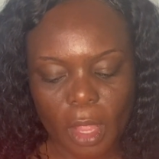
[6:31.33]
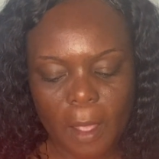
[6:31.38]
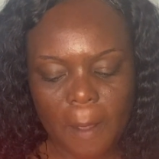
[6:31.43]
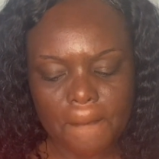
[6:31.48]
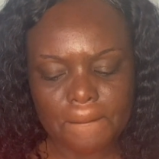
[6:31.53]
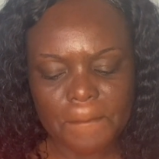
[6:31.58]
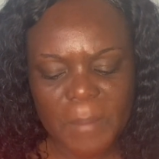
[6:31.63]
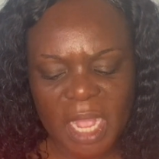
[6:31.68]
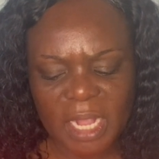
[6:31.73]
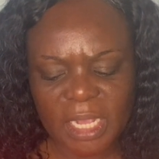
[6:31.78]

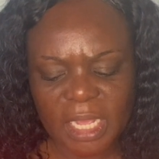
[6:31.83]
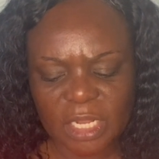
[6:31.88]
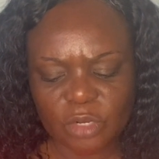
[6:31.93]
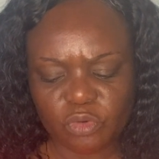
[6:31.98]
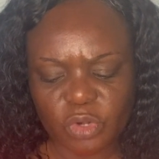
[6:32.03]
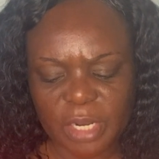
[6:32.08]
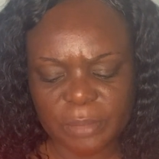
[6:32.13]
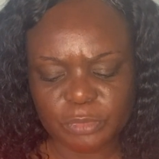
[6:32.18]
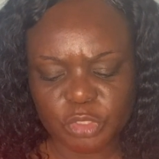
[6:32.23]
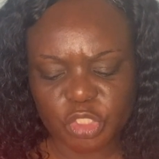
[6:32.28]
Mac and
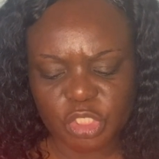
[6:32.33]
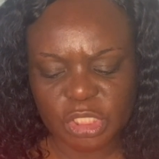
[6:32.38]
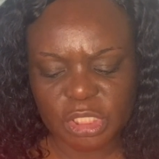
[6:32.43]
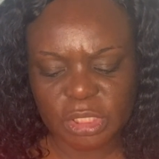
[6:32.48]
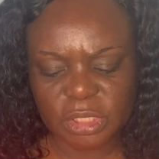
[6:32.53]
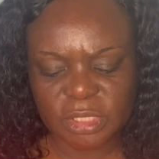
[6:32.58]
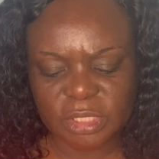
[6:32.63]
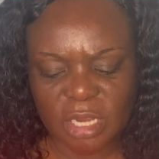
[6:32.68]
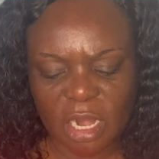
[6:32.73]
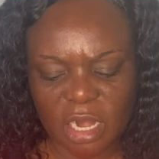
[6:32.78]

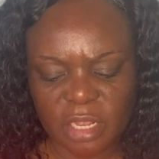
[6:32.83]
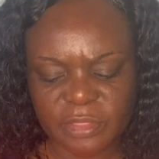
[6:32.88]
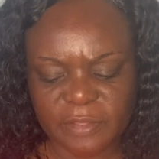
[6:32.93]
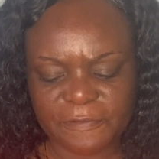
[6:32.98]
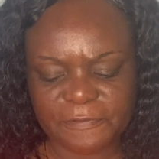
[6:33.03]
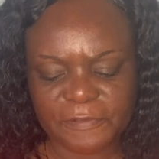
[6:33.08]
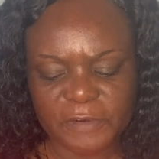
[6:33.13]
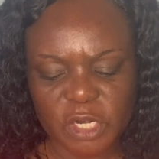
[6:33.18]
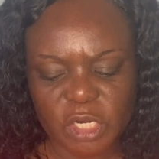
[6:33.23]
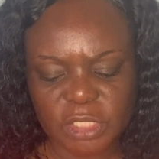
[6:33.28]
Ramjeet are the
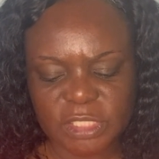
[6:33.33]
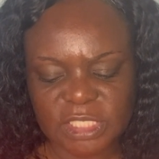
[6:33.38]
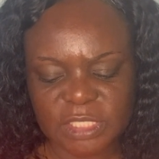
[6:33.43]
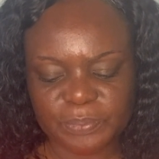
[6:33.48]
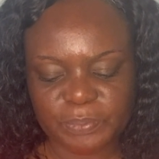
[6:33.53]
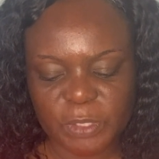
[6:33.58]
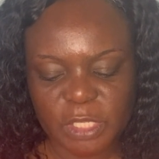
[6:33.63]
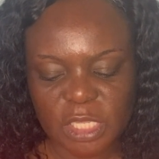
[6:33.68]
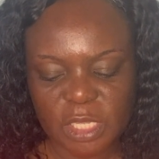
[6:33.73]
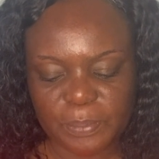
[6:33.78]

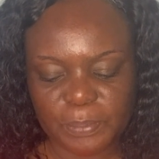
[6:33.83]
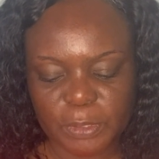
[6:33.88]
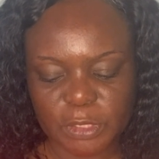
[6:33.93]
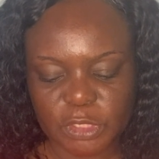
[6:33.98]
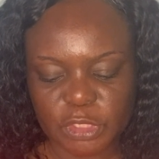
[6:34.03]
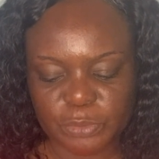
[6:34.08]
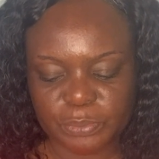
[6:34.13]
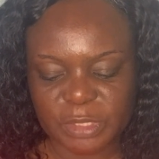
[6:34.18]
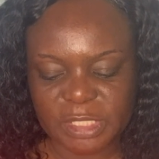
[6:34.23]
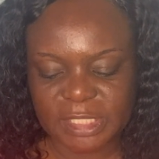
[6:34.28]
first people
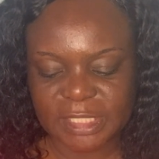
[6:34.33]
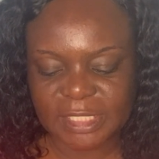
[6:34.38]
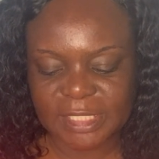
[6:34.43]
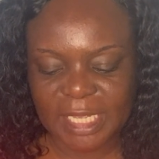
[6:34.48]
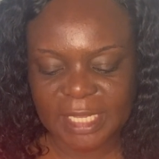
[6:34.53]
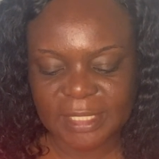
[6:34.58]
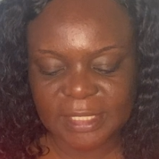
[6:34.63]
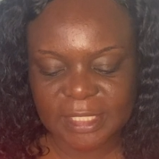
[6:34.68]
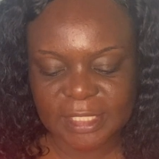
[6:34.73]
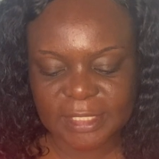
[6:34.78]
to be
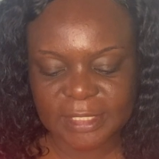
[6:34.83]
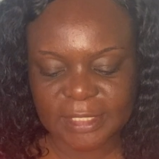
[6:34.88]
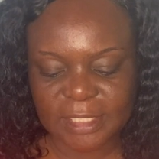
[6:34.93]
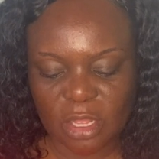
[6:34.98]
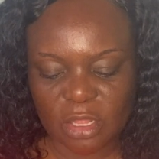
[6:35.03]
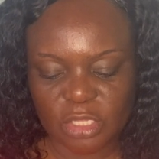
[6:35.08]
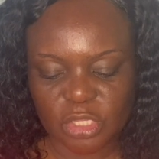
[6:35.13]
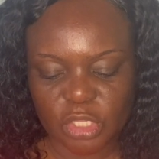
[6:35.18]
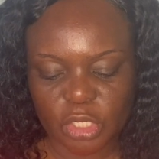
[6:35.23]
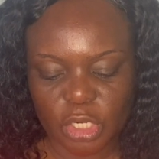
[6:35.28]
sentenced
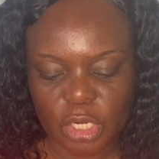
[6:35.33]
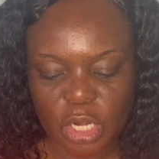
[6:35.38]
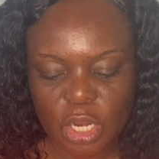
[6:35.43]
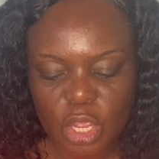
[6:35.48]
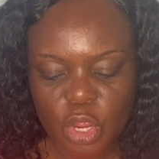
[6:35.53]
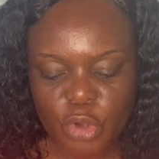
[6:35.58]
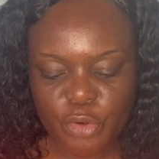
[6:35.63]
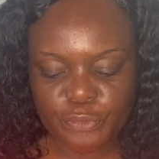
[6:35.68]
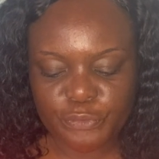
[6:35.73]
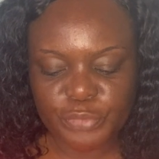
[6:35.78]
under
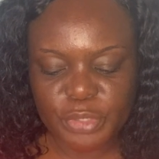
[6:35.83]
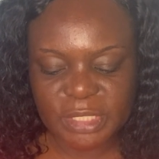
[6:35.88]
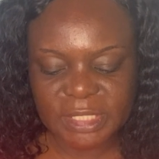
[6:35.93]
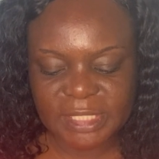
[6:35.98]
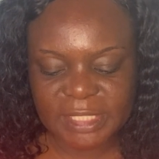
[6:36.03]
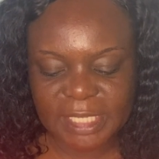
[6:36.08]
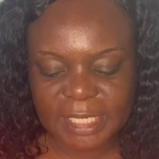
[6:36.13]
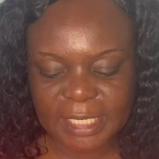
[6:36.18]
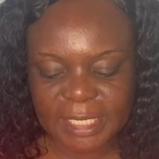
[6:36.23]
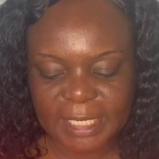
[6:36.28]

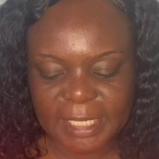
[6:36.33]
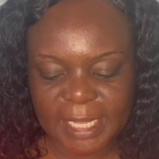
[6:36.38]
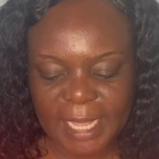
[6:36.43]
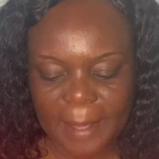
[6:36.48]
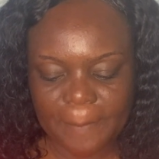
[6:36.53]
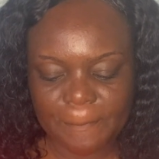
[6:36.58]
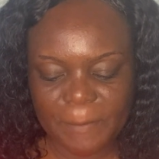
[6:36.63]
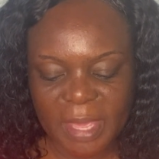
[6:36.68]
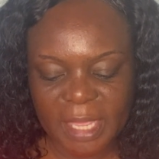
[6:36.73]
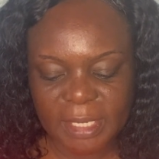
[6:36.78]
recently
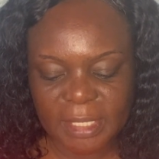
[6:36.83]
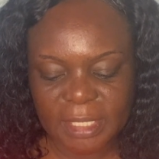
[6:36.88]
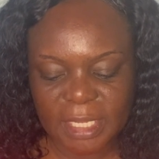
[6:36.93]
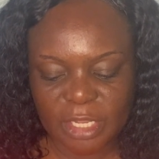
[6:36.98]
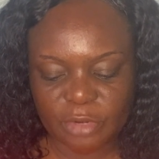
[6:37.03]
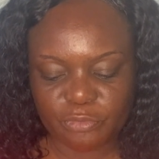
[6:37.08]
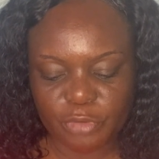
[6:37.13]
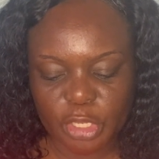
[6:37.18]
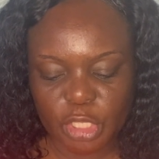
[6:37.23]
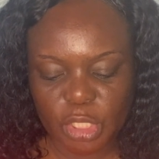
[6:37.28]

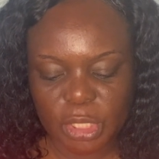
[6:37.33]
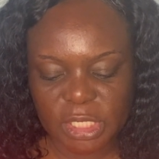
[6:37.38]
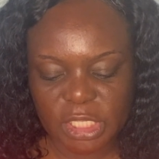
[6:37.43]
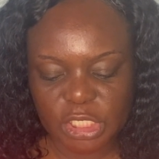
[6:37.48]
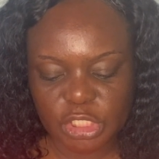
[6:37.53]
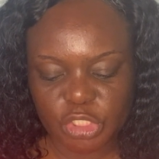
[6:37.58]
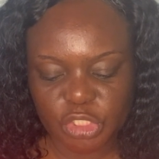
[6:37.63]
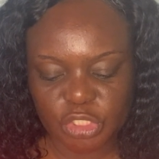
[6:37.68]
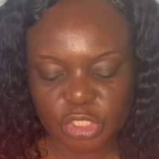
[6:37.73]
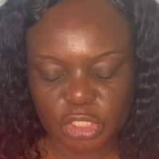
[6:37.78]
amended
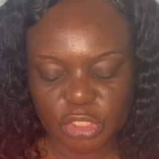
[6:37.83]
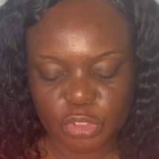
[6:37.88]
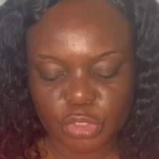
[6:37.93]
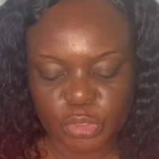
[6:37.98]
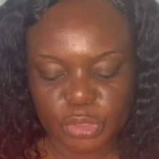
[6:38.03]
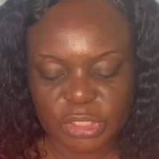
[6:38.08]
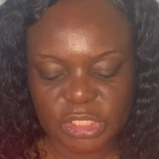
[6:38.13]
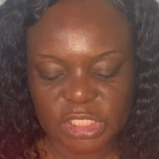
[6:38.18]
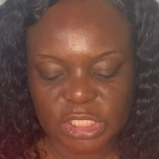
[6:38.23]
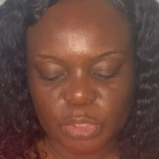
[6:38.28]
regulation
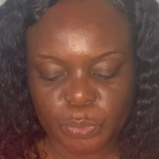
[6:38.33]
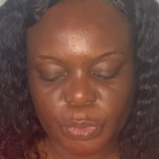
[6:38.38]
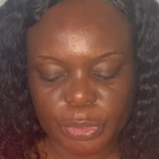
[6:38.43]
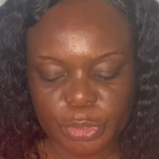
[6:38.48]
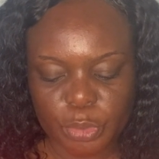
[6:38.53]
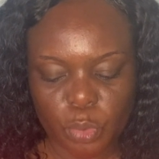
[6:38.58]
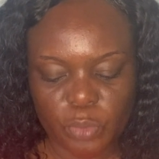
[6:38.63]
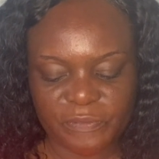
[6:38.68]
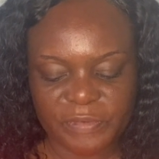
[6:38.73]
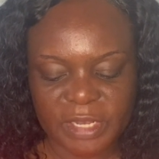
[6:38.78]
to deal with
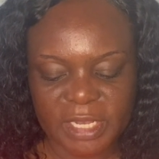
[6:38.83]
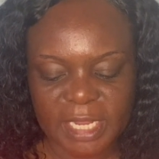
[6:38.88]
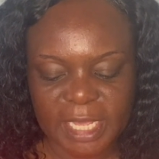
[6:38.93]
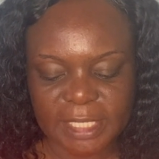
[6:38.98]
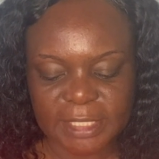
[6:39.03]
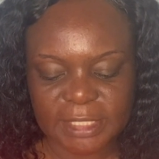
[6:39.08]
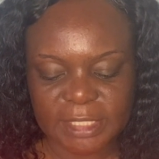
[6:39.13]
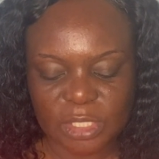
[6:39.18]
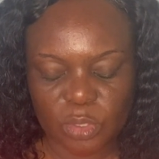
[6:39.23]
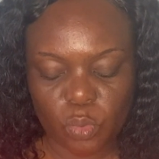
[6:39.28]

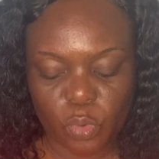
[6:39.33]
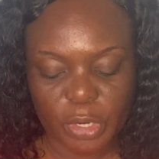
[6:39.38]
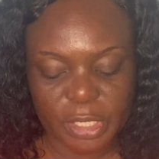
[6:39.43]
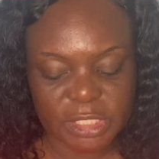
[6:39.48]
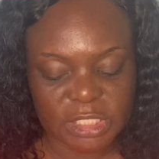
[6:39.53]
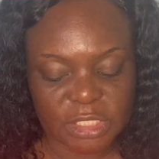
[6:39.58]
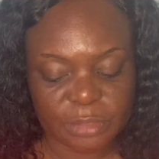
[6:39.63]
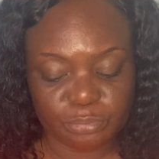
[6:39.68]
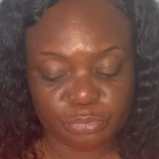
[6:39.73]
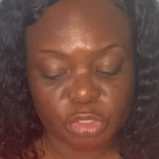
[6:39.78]
COVID-19
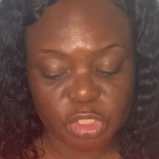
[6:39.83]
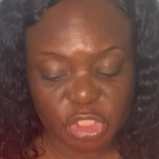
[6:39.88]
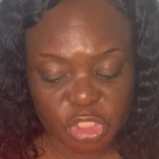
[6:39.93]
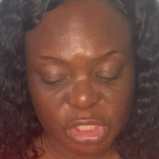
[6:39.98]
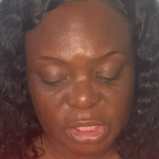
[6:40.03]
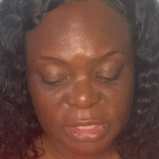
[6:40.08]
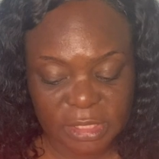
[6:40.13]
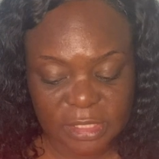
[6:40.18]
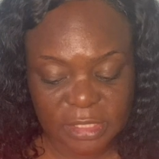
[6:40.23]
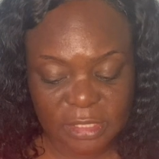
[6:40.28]
quarantine breaches.